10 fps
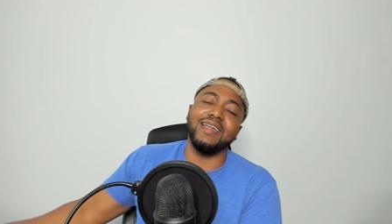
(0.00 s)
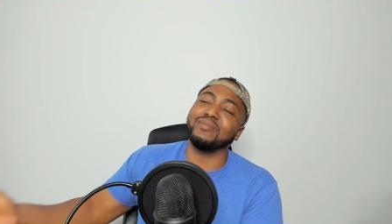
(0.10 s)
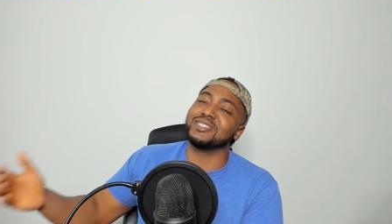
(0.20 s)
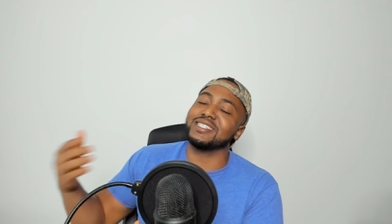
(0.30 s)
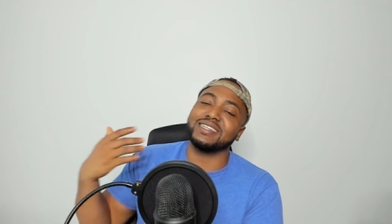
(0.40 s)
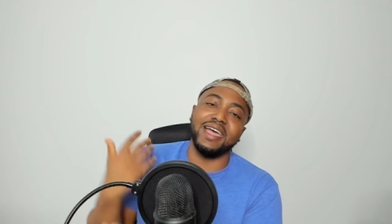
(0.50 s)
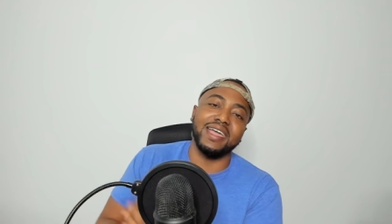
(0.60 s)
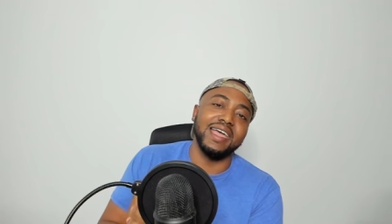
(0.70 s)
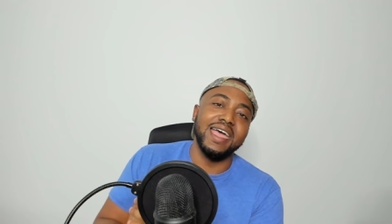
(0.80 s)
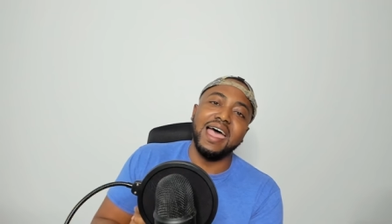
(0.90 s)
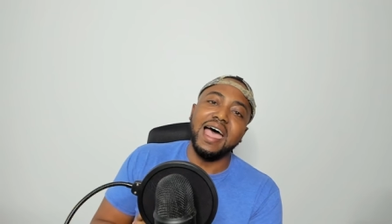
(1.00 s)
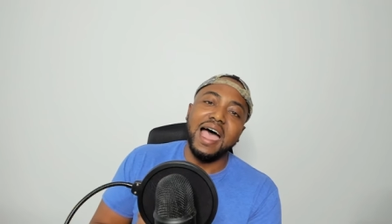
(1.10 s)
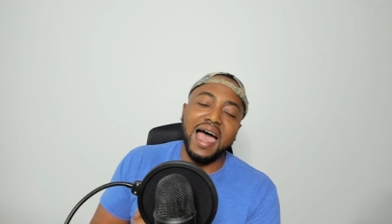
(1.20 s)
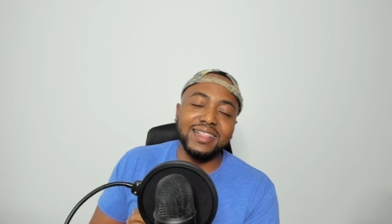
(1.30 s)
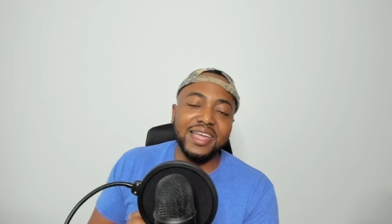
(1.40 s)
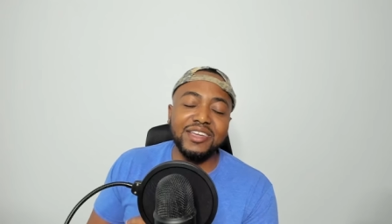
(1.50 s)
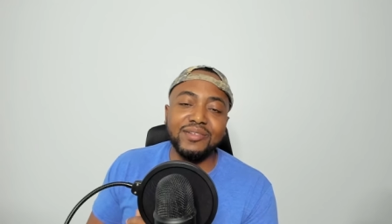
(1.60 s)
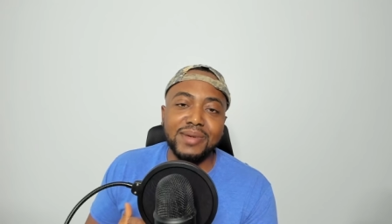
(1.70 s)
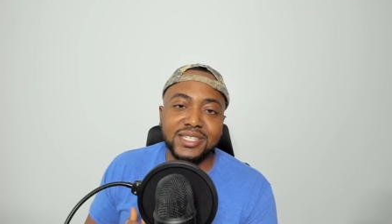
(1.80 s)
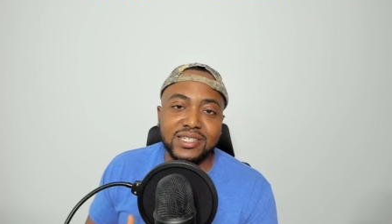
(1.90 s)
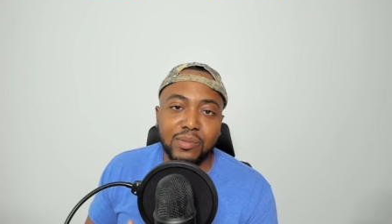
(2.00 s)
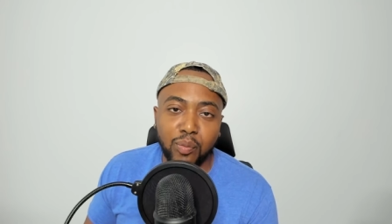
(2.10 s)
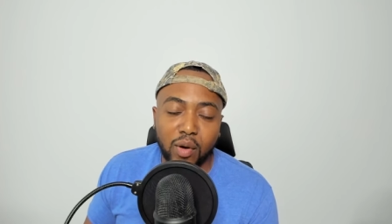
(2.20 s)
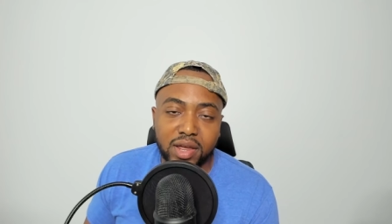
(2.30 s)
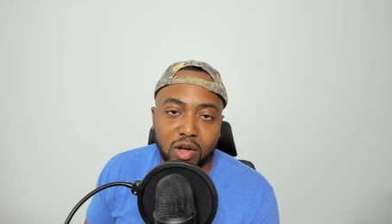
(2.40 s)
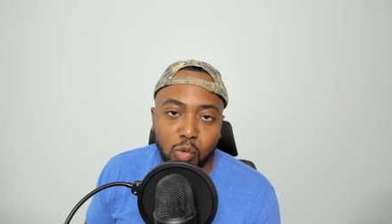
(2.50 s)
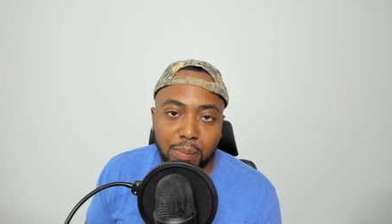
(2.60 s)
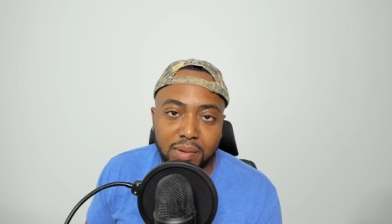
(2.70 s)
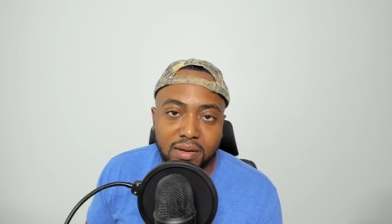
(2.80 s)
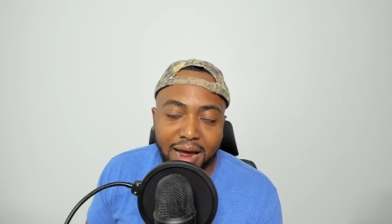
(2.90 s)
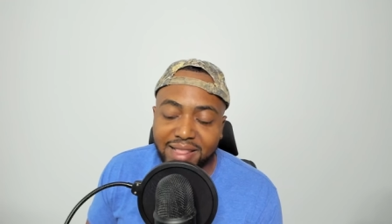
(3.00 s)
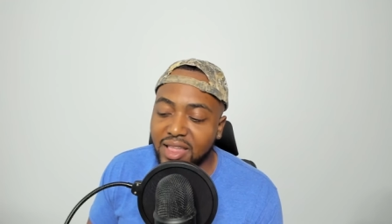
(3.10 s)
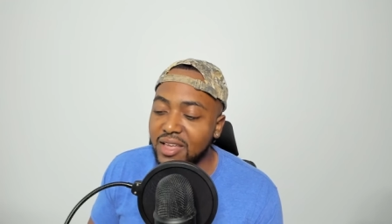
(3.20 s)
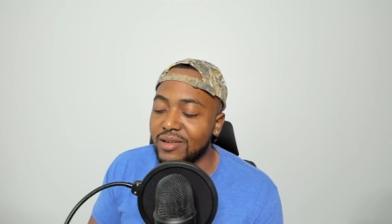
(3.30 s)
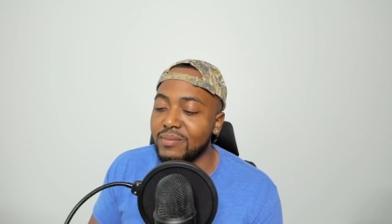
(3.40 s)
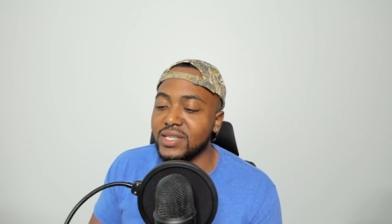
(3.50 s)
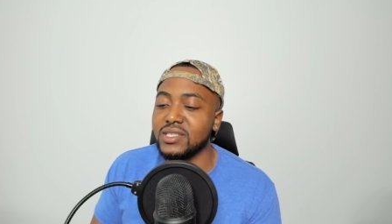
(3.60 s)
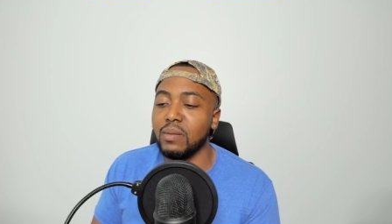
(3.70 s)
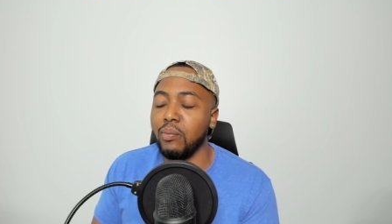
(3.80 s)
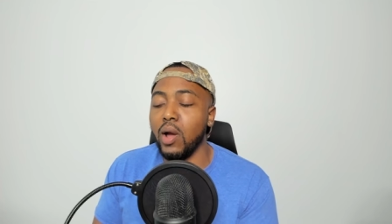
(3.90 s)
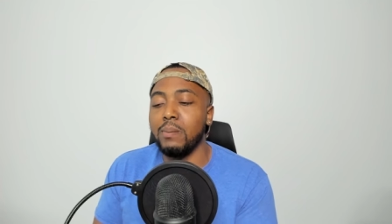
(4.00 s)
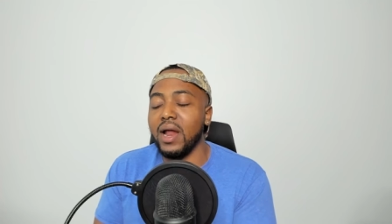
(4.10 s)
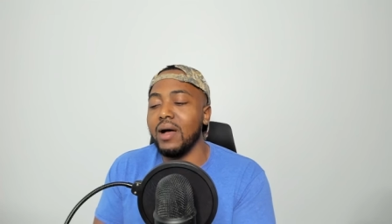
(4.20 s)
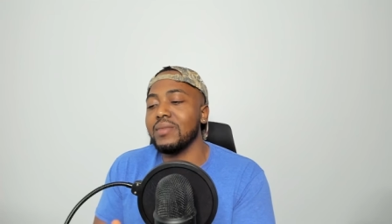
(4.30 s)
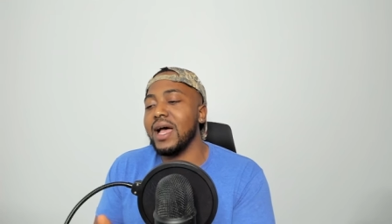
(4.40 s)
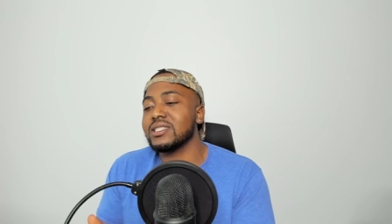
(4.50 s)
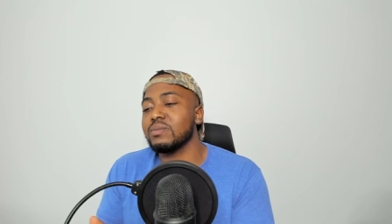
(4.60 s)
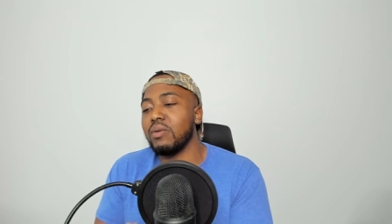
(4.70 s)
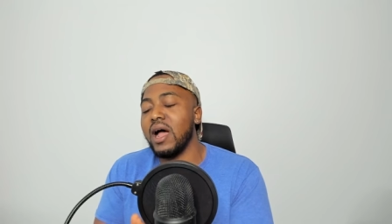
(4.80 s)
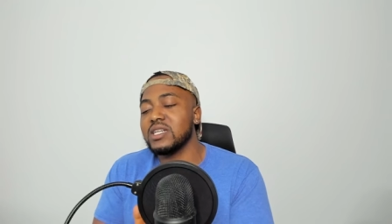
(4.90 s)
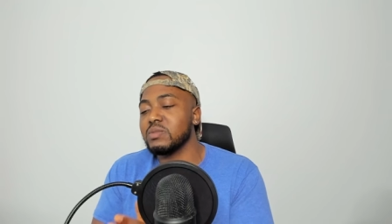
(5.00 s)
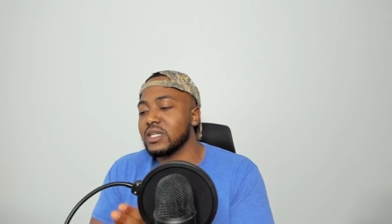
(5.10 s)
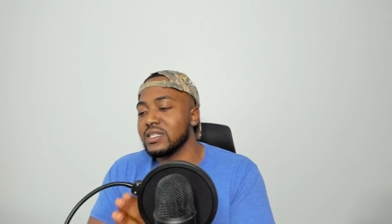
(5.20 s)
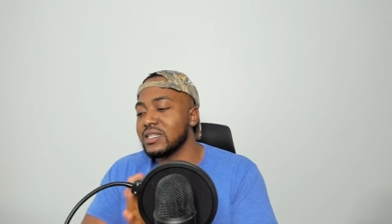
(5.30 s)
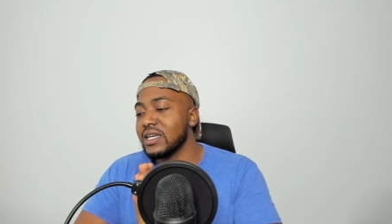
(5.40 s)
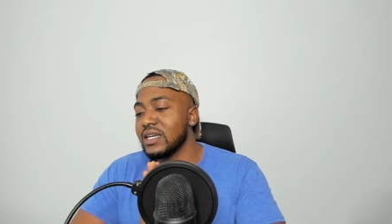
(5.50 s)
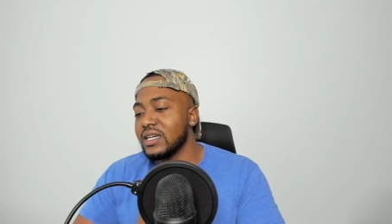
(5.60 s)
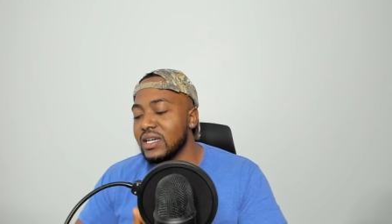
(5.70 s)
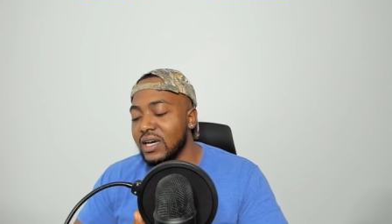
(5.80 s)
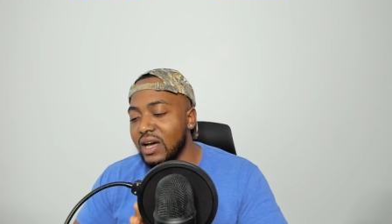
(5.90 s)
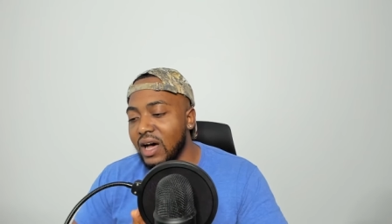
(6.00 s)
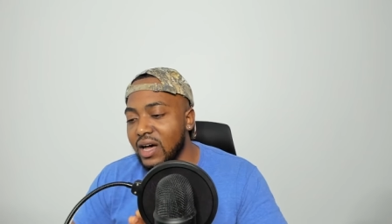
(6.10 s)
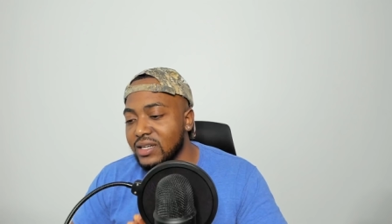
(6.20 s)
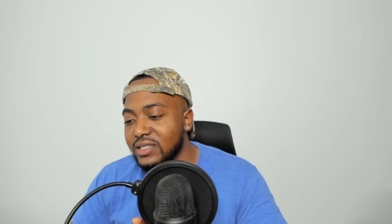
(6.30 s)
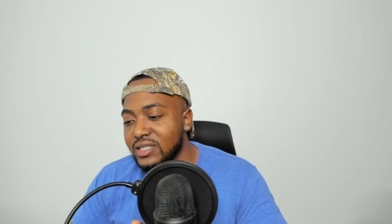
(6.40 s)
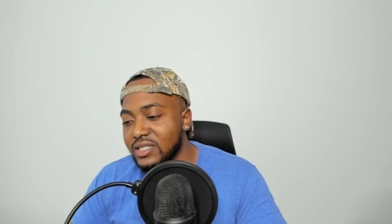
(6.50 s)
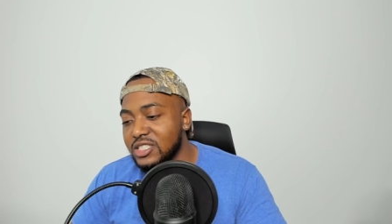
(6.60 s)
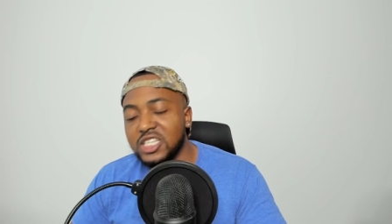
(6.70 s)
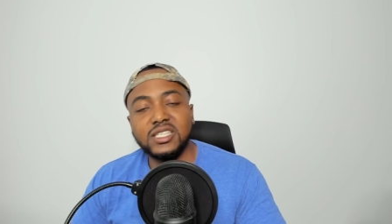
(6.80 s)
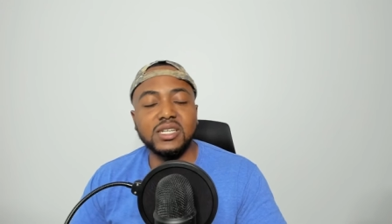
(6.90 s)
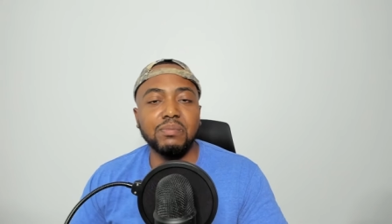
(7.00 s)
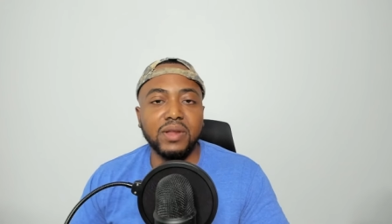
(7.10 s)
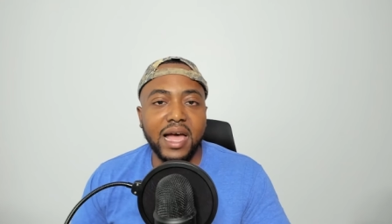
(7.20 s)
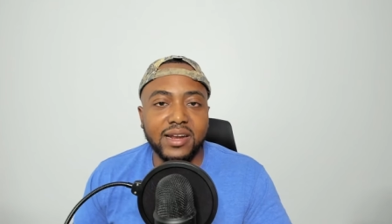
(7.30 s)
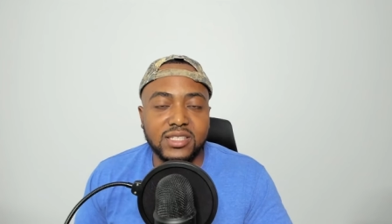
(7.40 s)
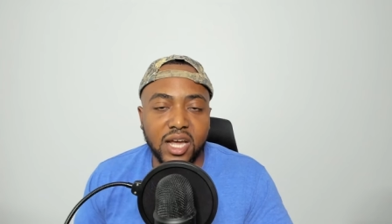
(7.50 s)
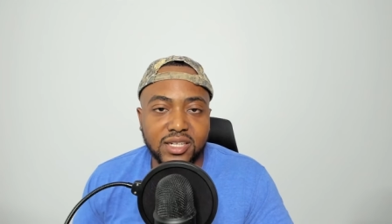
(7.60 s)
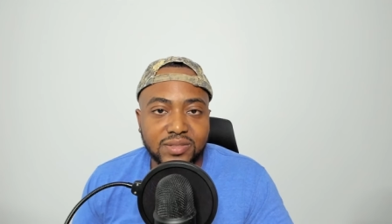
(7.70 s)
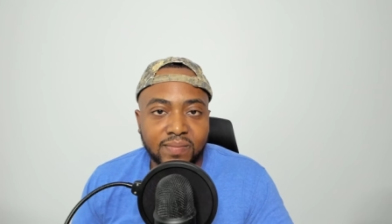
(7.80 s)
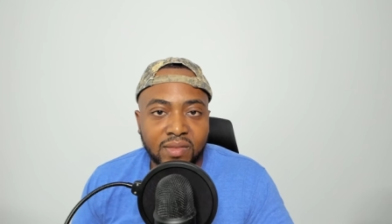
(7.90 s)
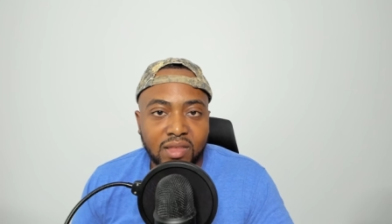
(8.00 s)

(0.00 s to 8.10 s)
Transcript: I'm just like, I think you're missing the point here, Whoopi. I think you're missing the point. But I'm not surprised because uh she's simply out of touch.